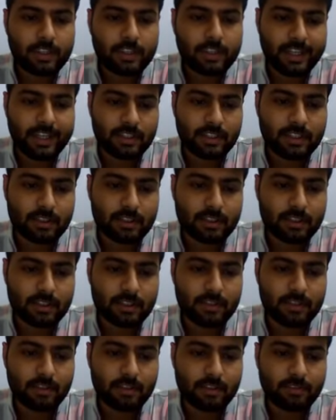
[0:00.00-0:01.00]
things
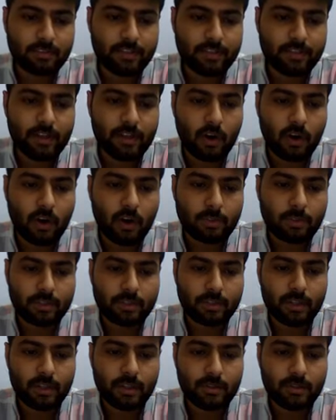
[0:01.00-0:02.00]
we
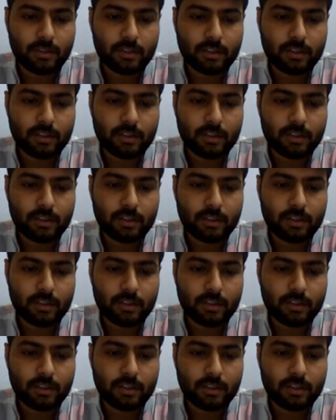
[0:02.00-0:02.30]
observed